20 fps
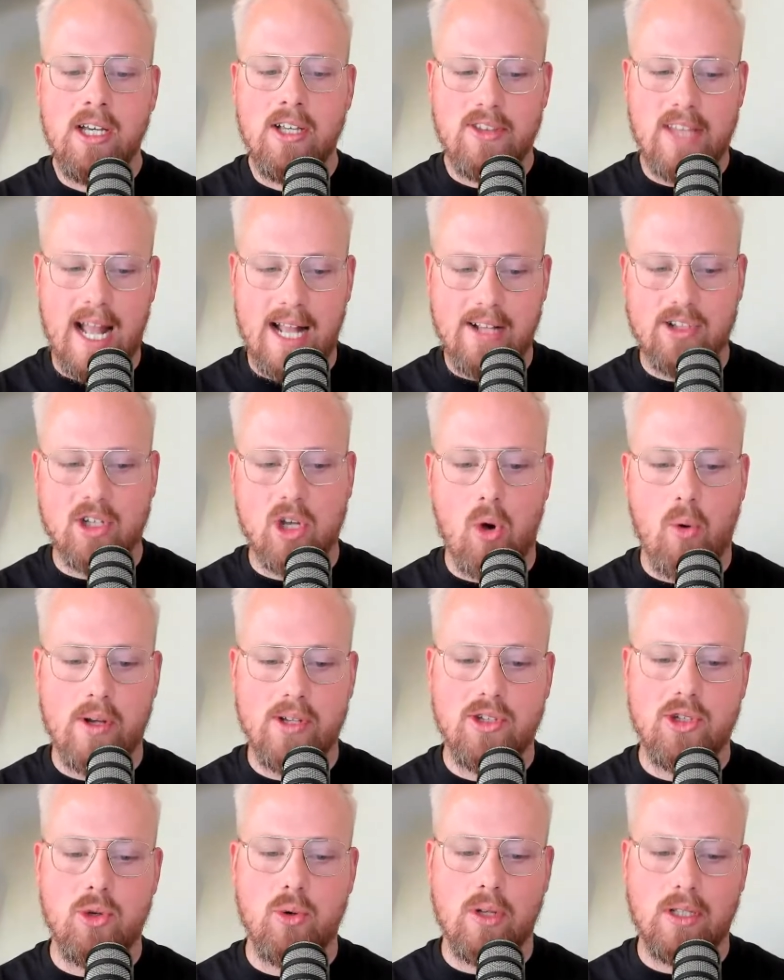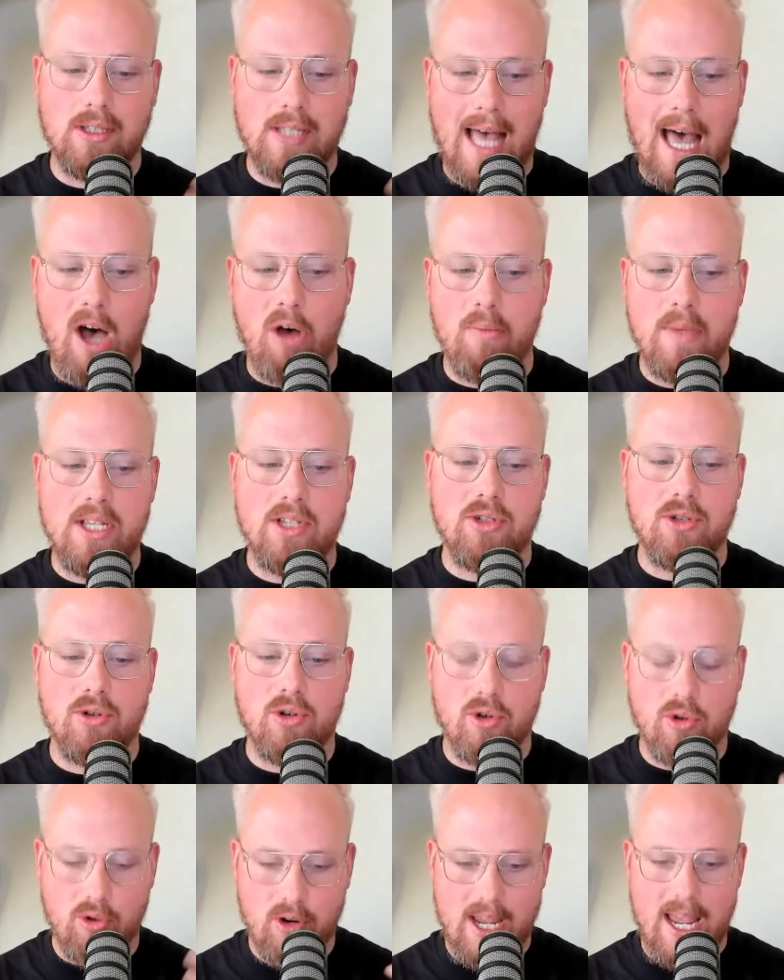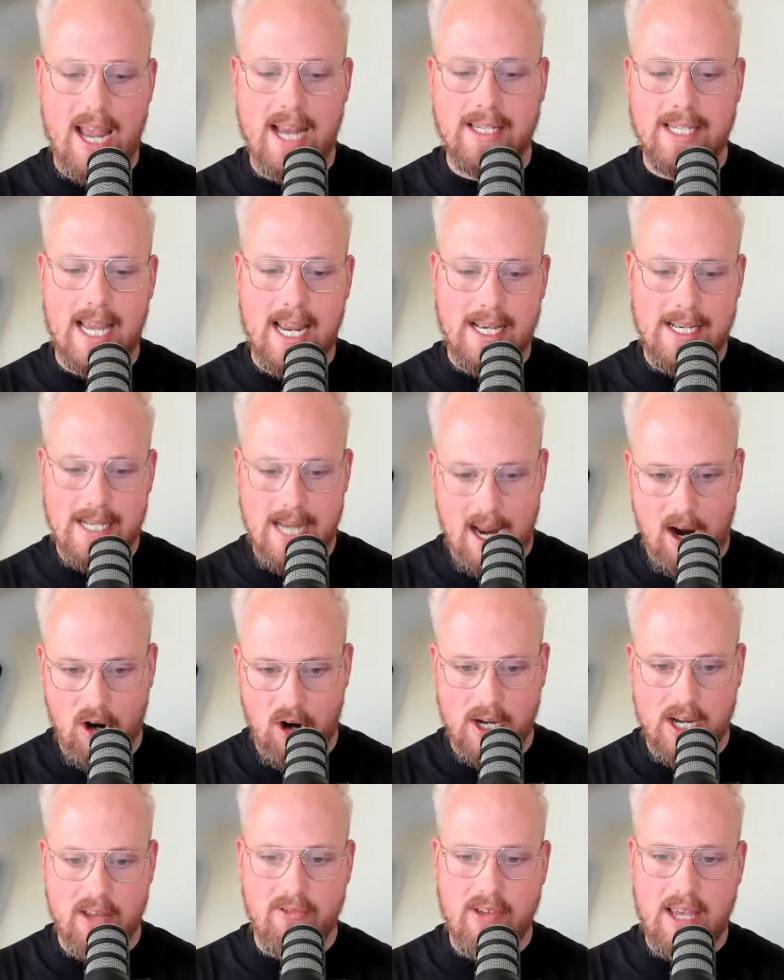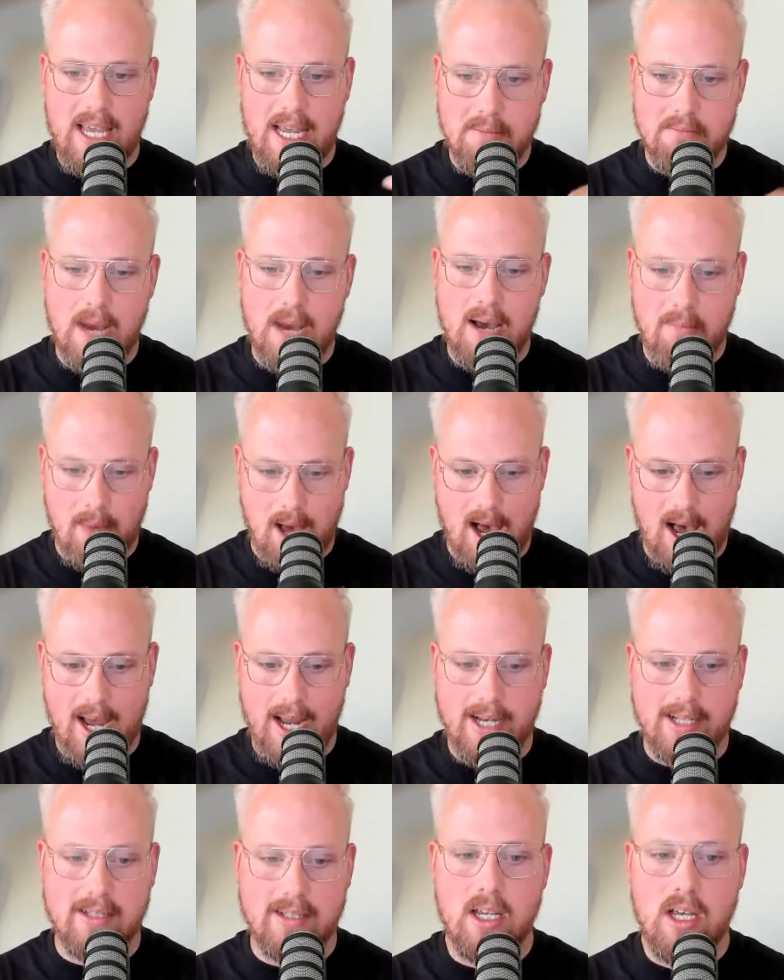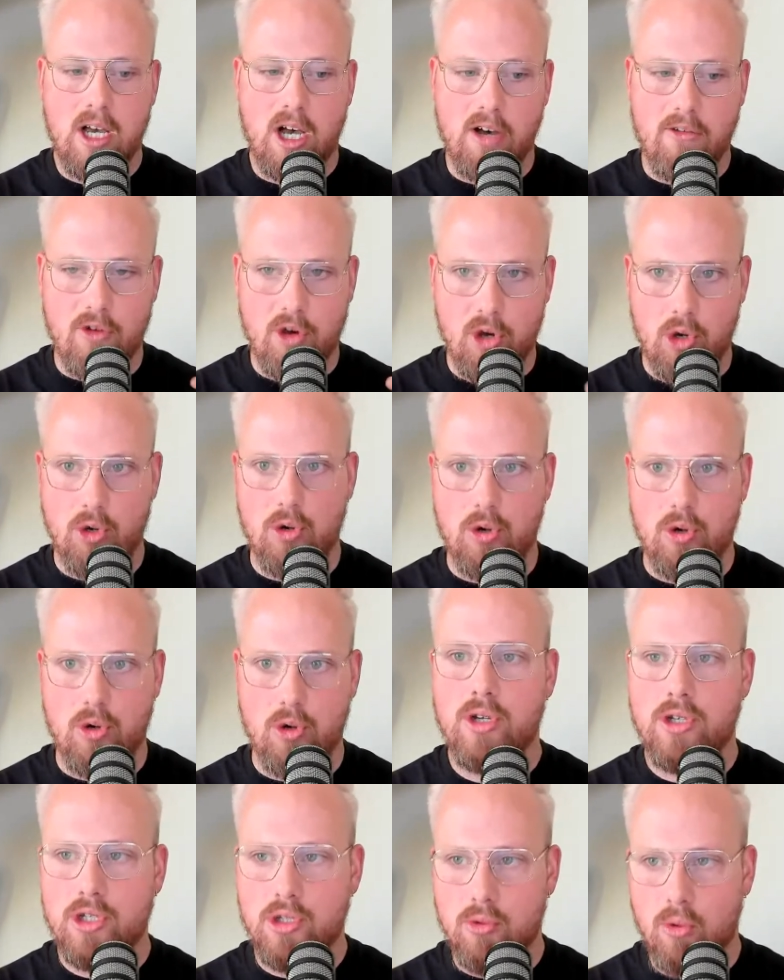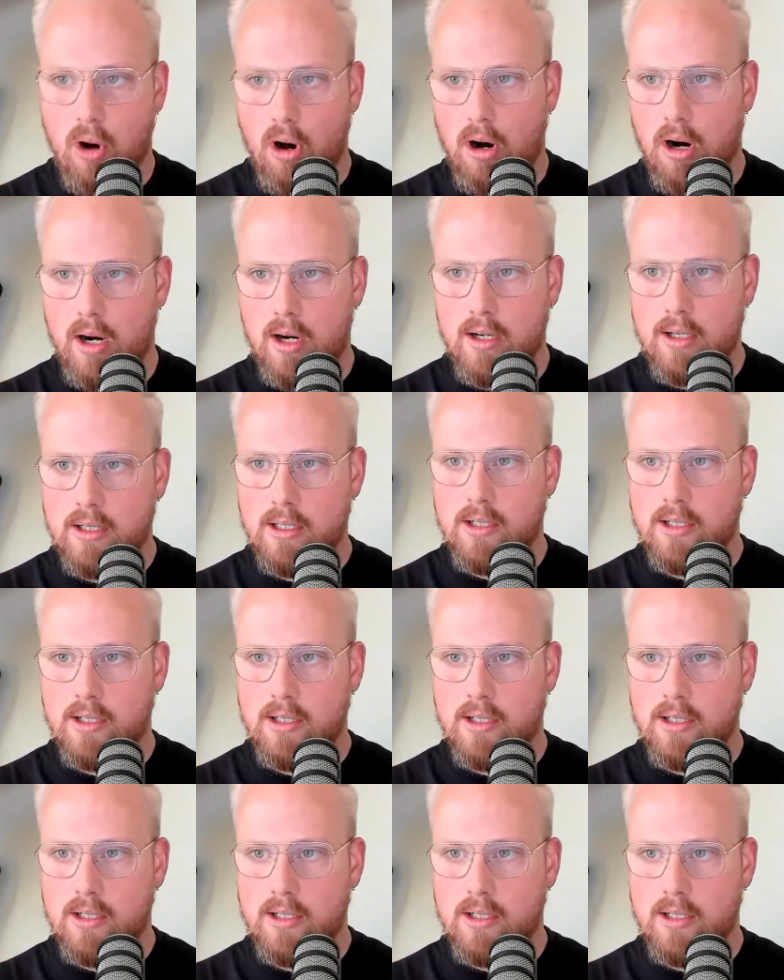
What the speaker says: that's going to allow me to create a narrative in my mind of who you are.